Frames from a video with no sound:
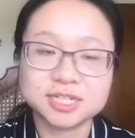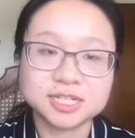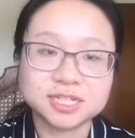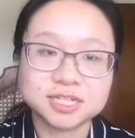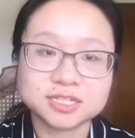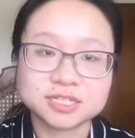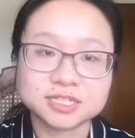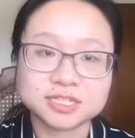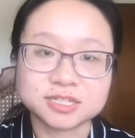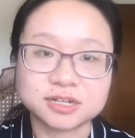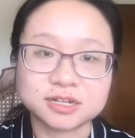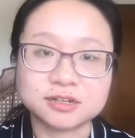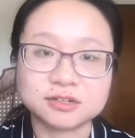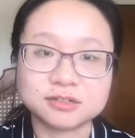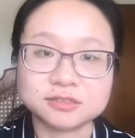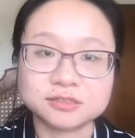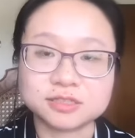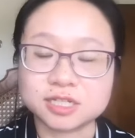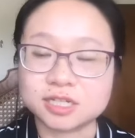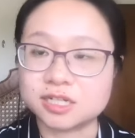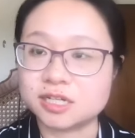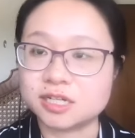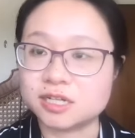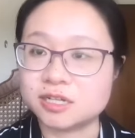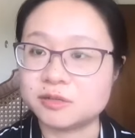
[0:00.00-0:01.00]
So
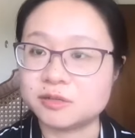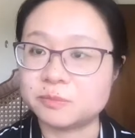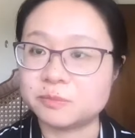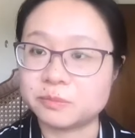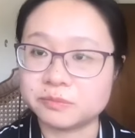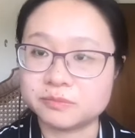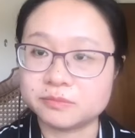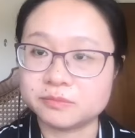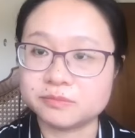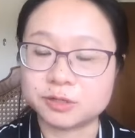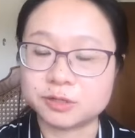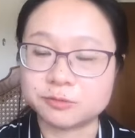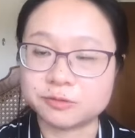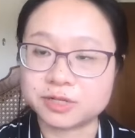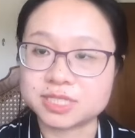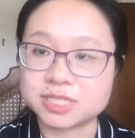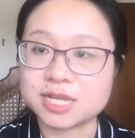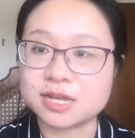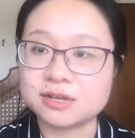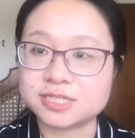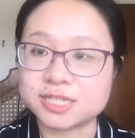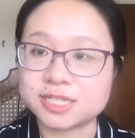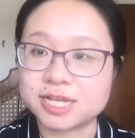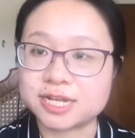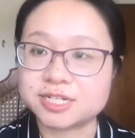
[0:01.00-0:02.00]
the
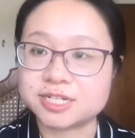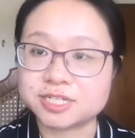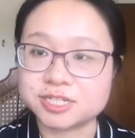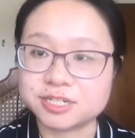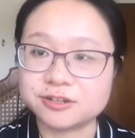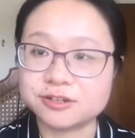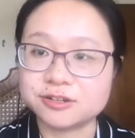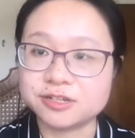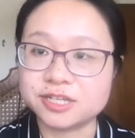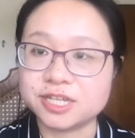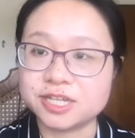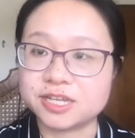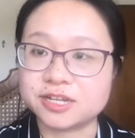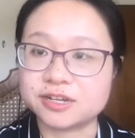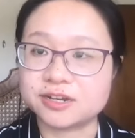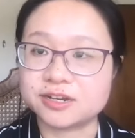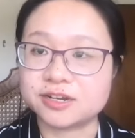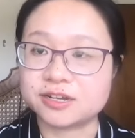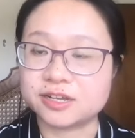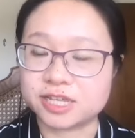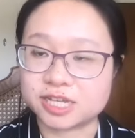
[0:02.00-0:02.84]
results I show here,